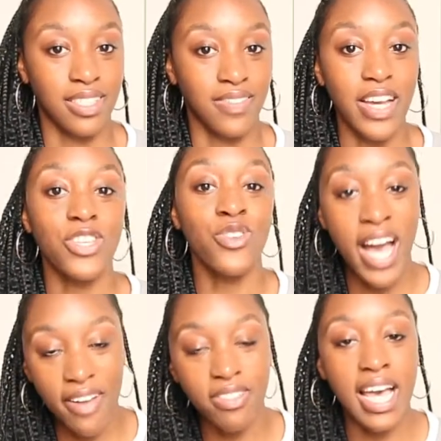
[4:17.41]
Right, you
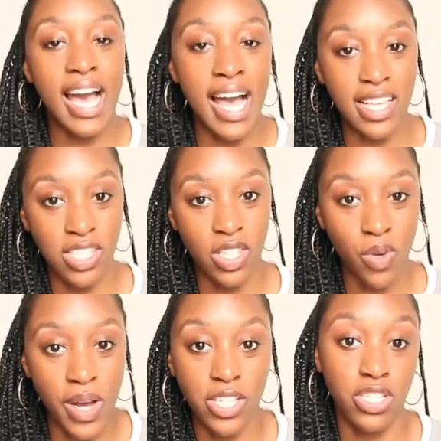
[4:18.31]
have to ask the
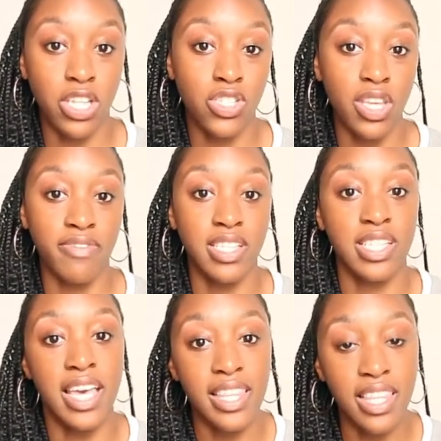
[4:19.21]
questions, you have to
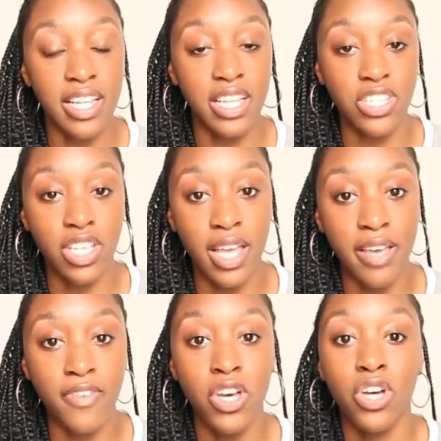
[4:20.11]
take the
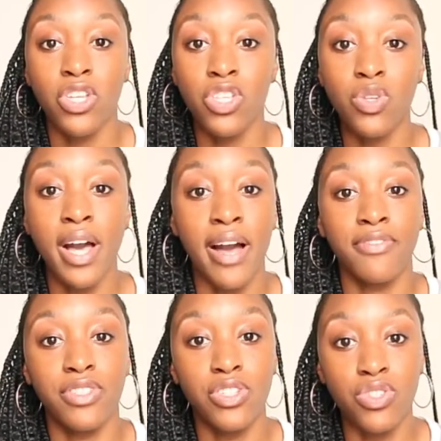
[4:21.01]
initiative, you
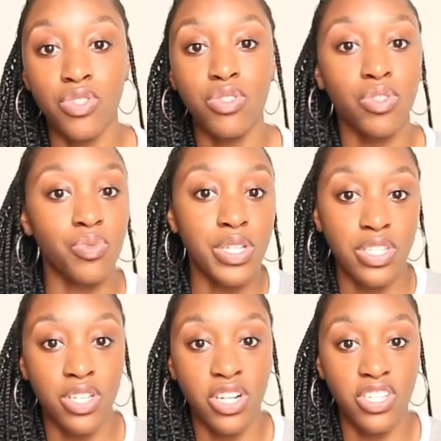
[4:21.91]
have to do the
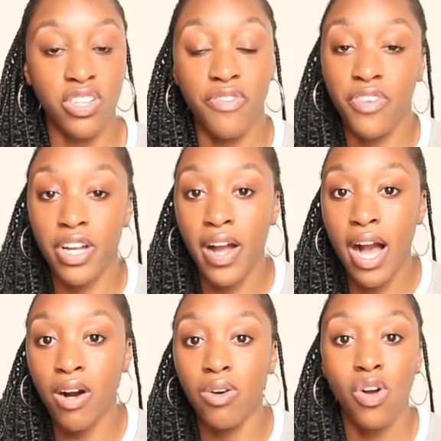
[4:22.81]
research to figure
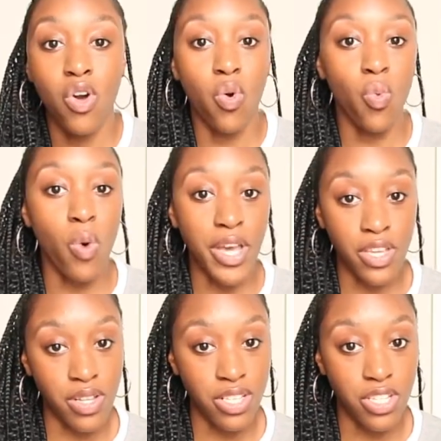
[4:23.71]
out what
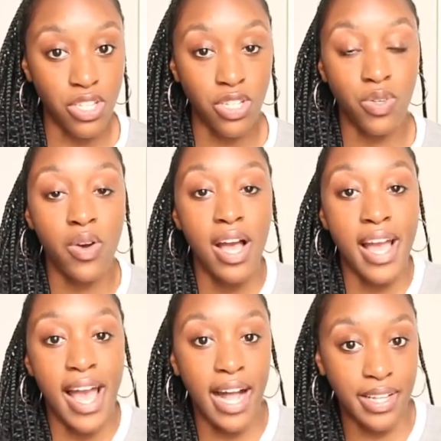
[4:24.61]
you need to do,
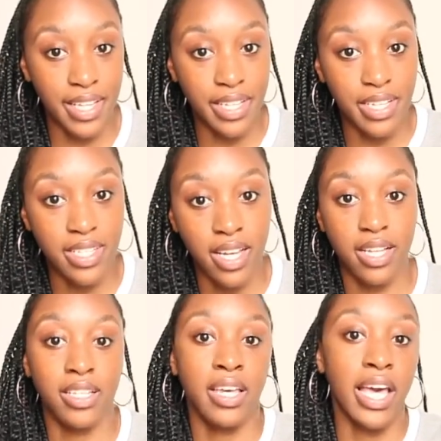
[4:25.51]
how to get it
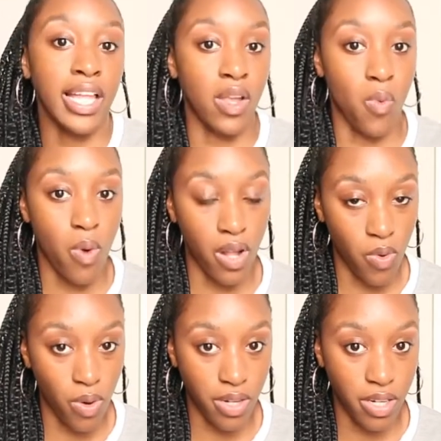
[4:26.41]
done, and in what
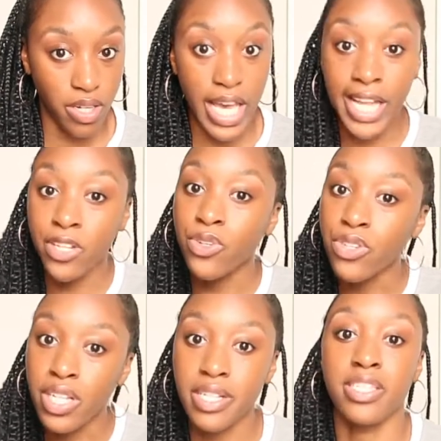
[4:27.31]
order, and who
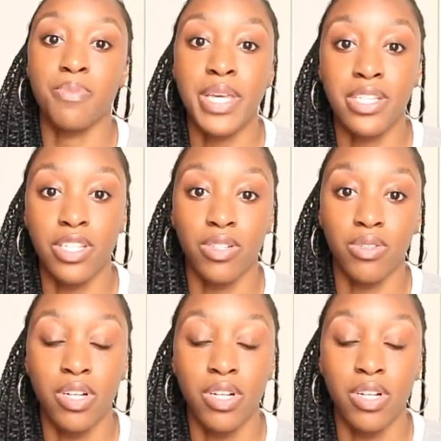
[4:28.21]
you need to speak to.